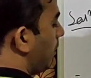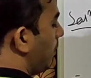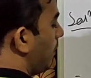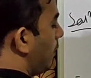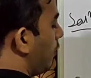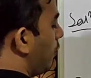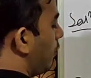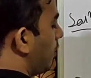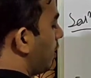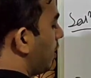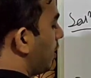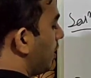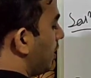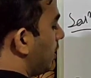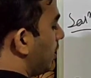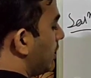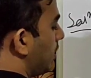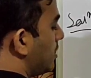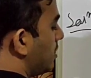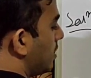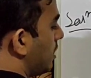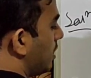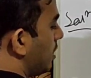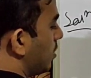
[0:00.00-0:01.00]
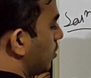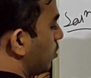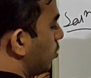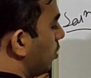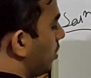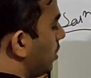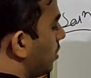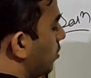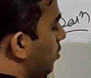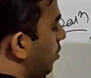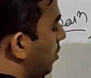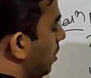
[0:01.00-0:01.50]
before getting the result.
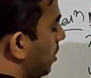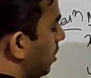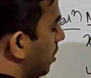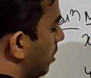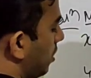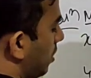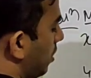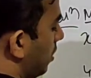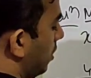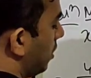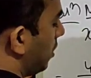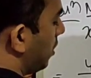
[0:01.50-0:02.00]
Quick.